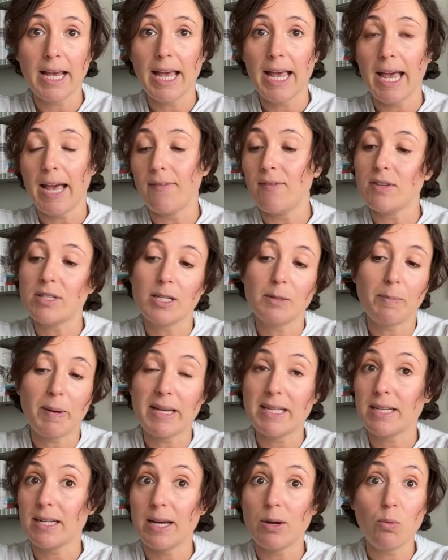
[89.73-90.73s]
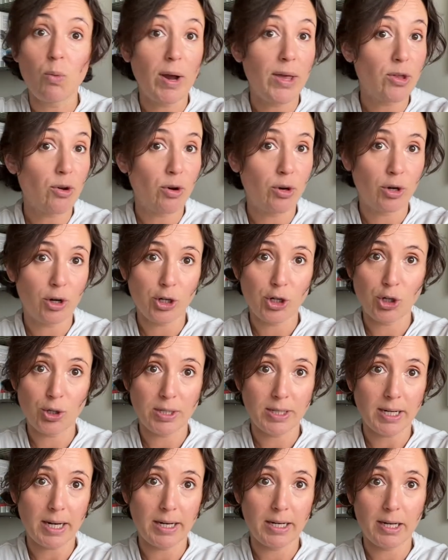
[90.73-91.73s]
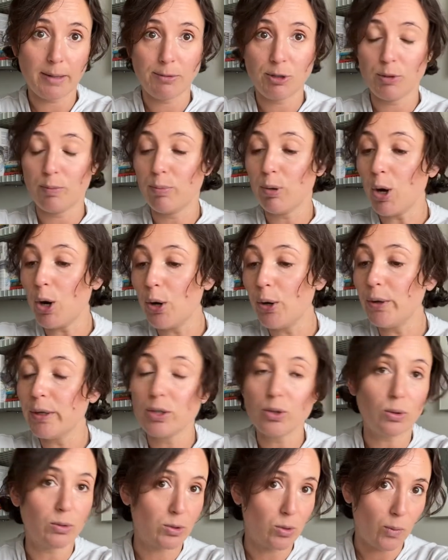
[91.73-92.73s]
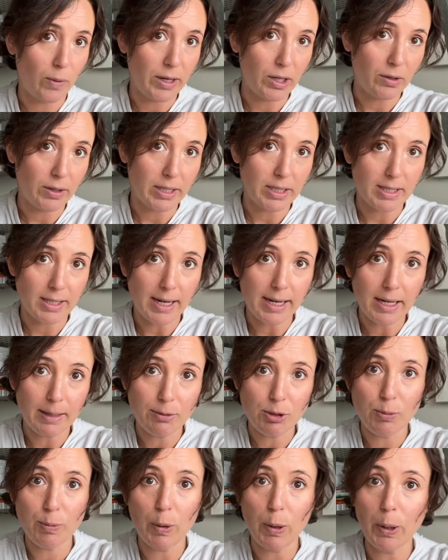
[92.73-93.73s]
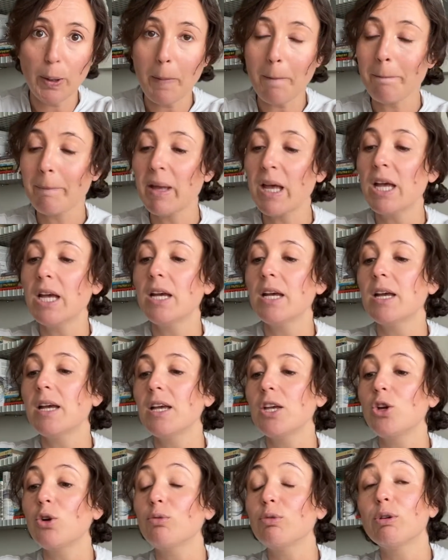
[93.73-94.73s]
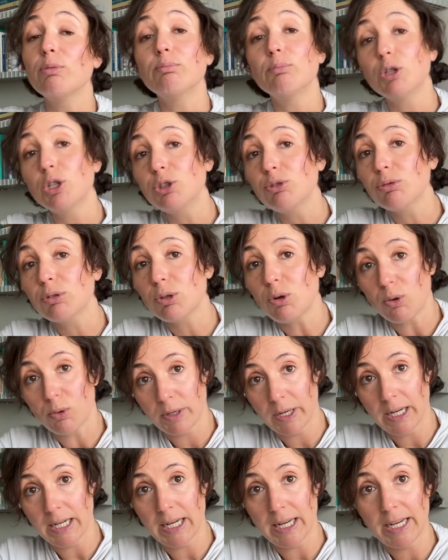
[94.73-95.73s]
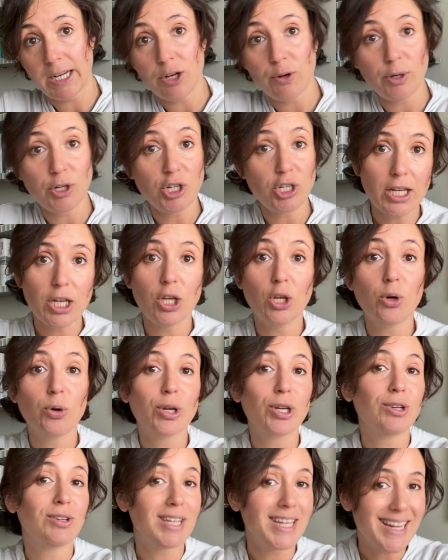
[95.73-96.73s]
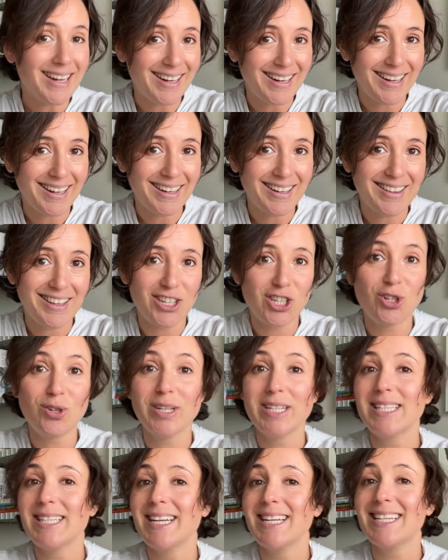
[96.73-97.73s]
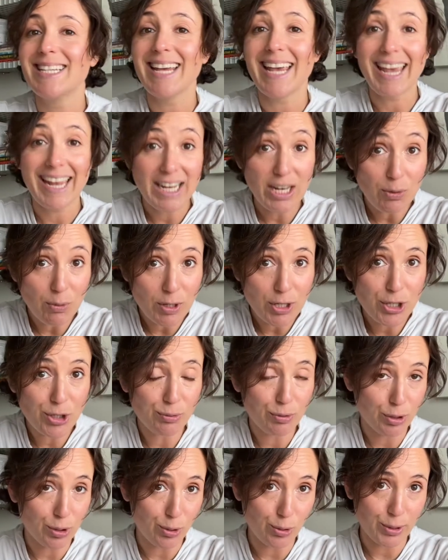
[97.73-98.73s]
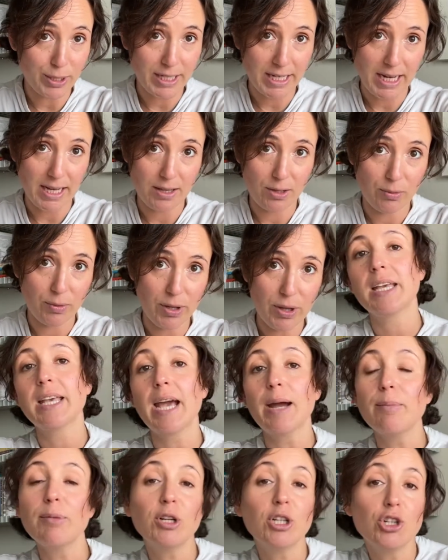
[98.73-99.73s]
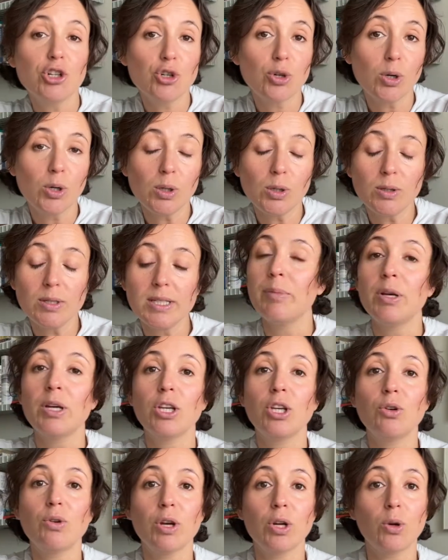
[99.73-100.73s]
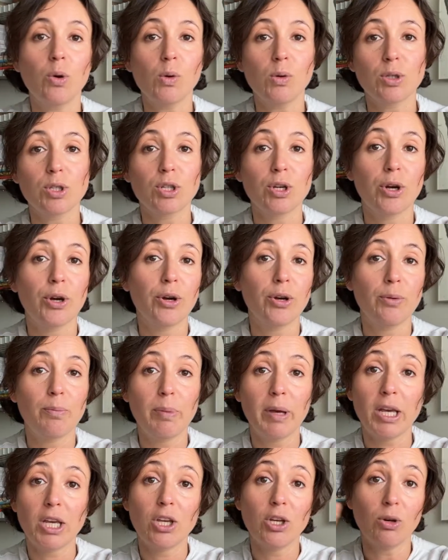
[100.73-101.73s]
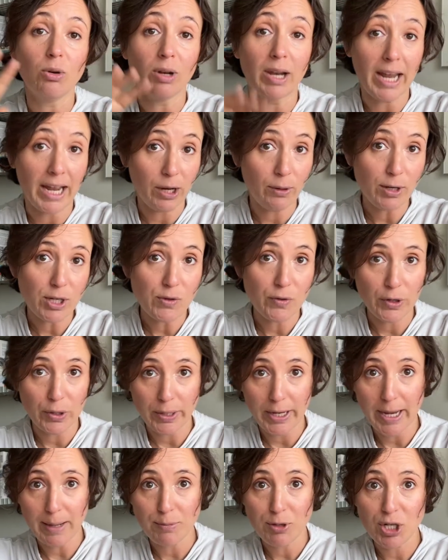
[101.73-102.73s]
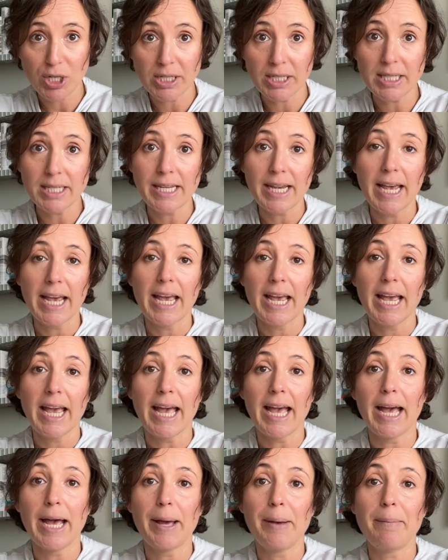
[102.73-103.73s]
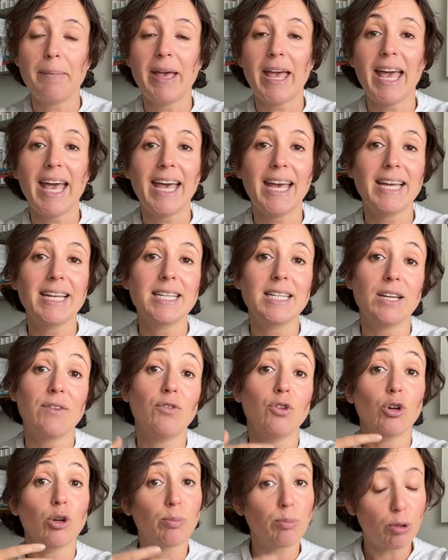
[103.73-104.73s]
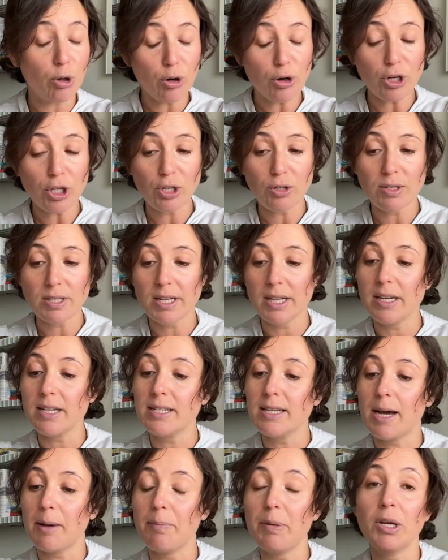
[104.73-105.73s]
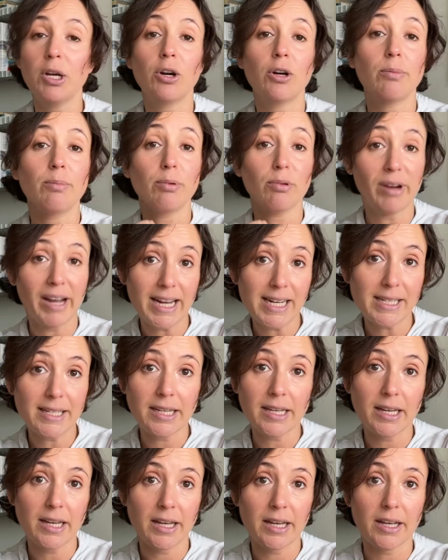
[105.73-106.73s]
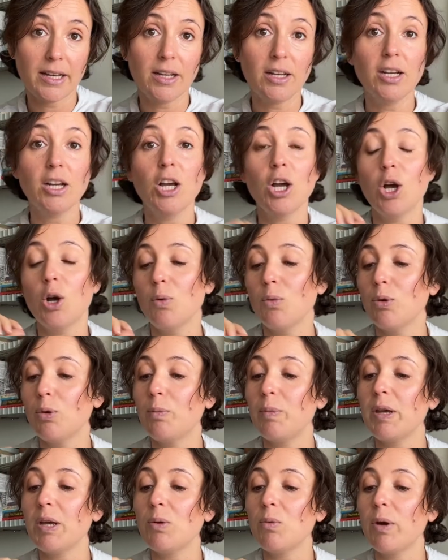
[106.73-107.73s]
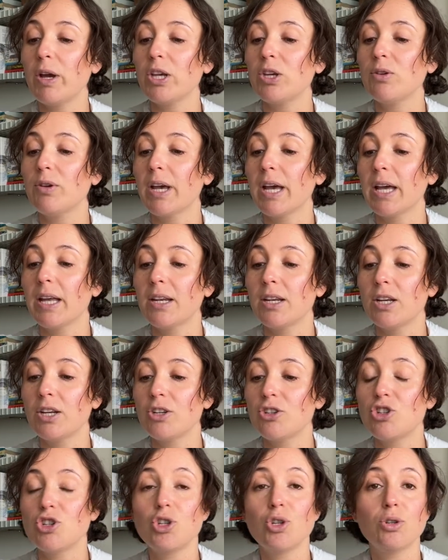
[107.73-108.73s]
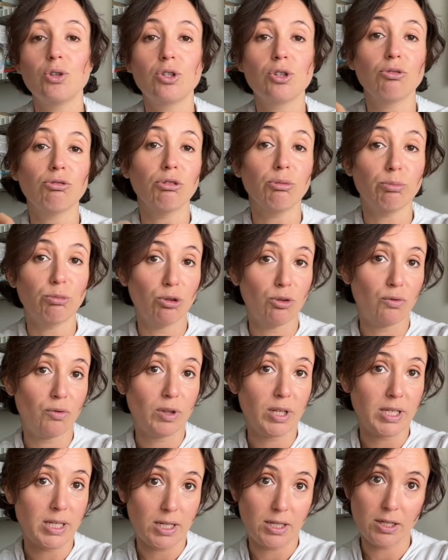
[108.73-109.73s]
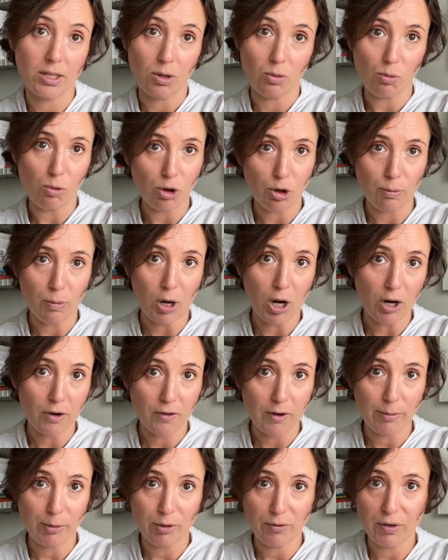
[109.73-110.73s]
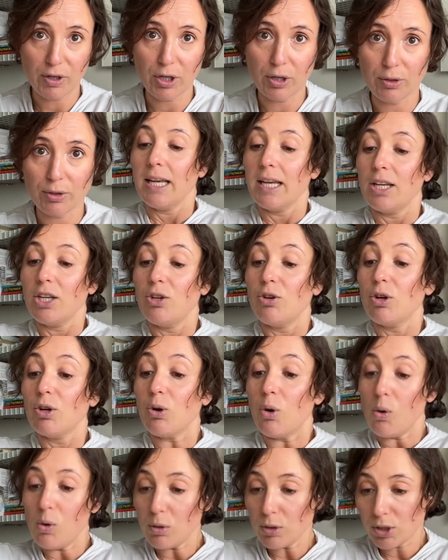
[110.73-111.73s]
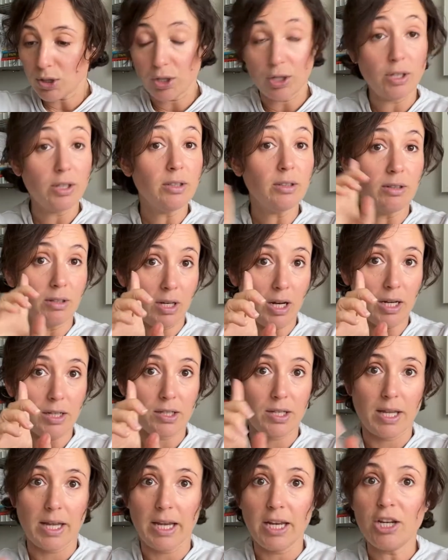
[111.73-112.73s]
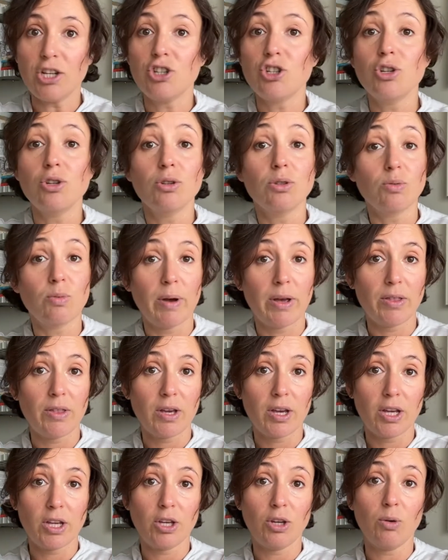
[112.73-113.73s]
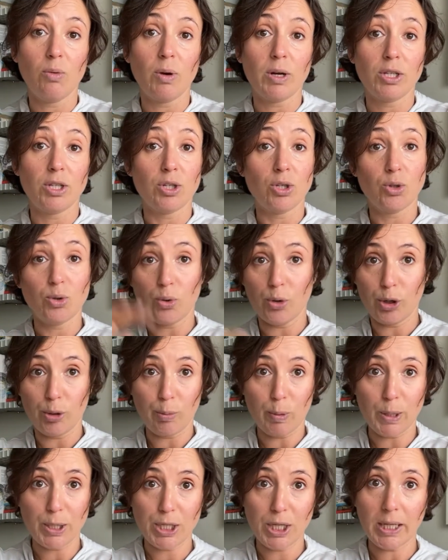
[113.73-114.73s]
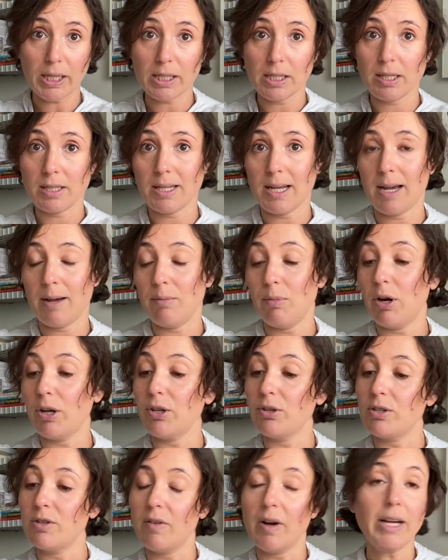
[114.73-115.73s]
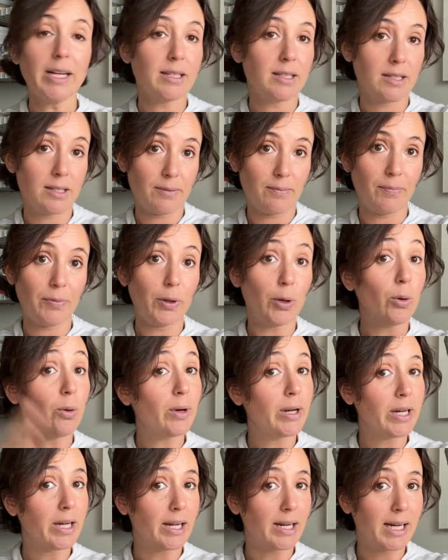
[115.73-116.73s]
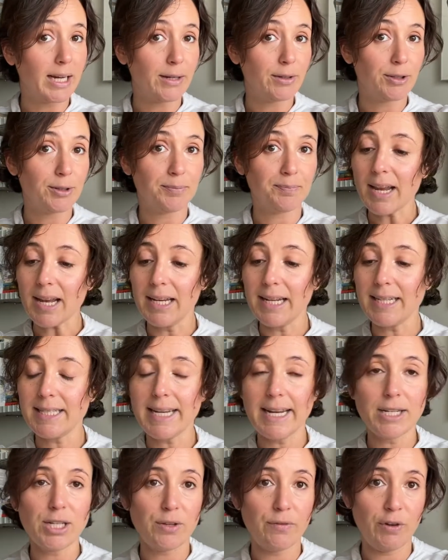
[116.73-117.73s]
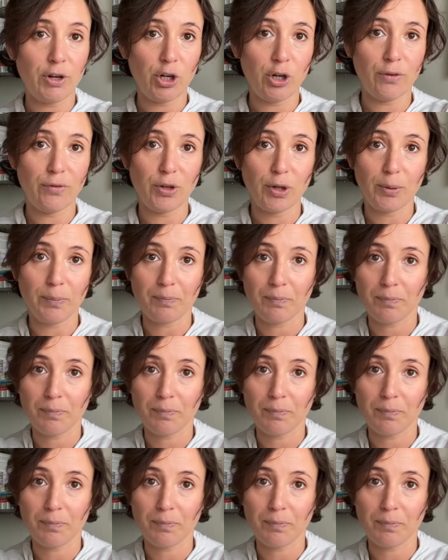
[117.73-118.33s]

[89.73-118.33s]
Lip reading: and this is basically whether or not you're signed up to Pro. It's also where you can sign up to Pro. Your remote recording link, which is your unique link that you can send to anyone to record together with. Camera controls. You can also pick your language for your captions. And if you're a Pro user, tapping on branding here will be where you can choose to remove the Detail watermark from your videos. You can also, last thing, choose whether you want to store your projects on your device or in iCloud. Let's head to the video view.